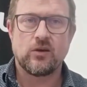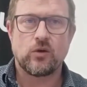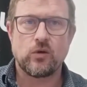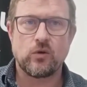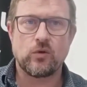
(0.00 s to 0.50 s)

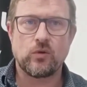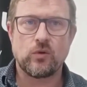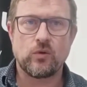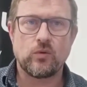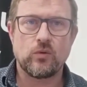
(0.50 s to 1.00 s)

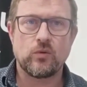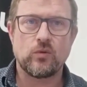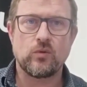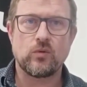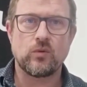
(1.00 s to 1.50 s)

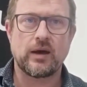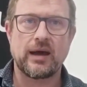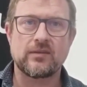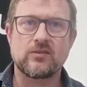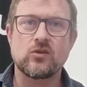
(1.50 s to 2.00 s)
who
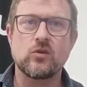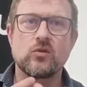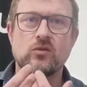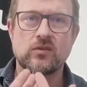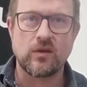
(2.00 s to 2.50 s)
has to do
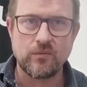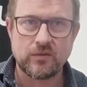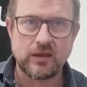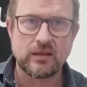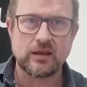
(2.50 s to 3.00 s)

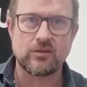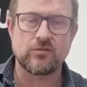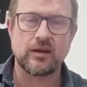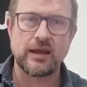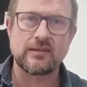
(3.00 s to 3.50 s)
something that is
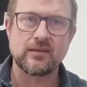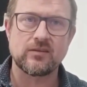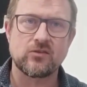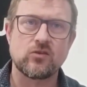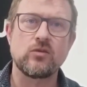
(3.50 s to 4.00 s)

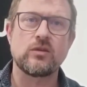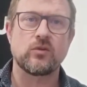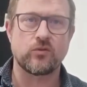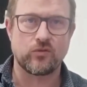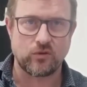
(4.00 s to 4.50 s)
related to the
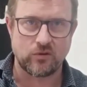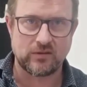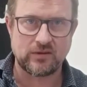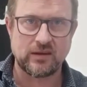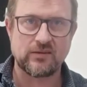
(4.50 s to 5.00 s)

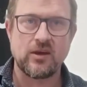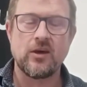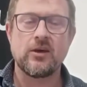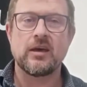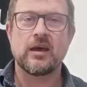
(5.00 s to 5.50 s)
authorities
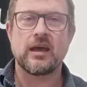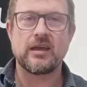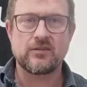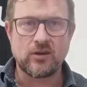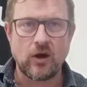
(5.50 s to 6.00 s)

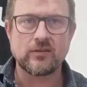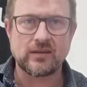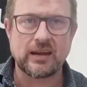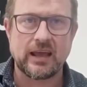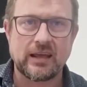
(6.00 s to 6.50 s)
is going to
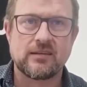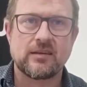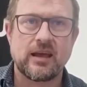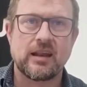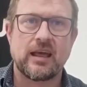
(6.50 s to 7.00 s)
need
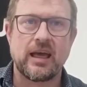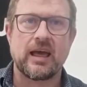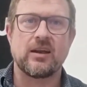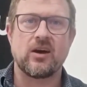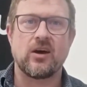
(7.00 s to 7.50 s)
an
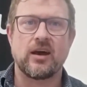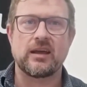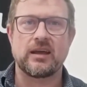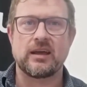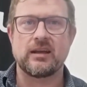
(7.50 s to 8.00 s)

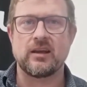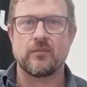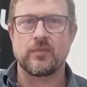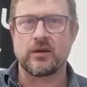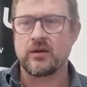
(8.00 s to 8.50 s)
NIE
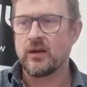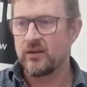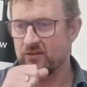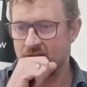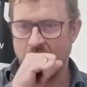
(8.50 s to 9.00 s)
number.
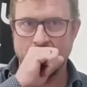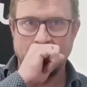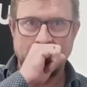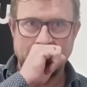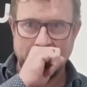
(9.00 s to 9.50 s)
So
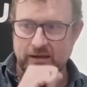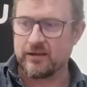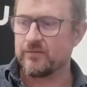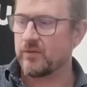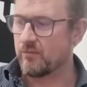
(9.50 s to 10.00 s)

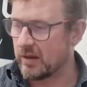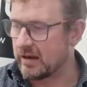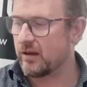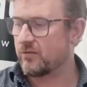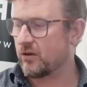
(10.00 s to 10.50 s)

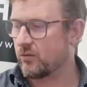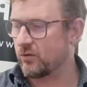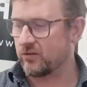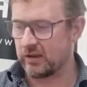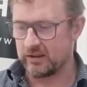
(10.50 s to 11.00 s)
many of you
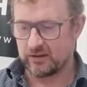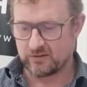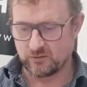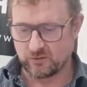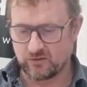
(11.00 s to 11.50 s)
will
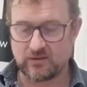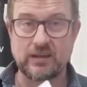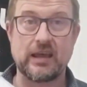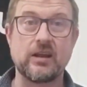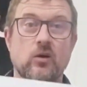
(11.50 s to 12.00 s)

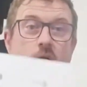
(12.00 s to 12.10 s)
see or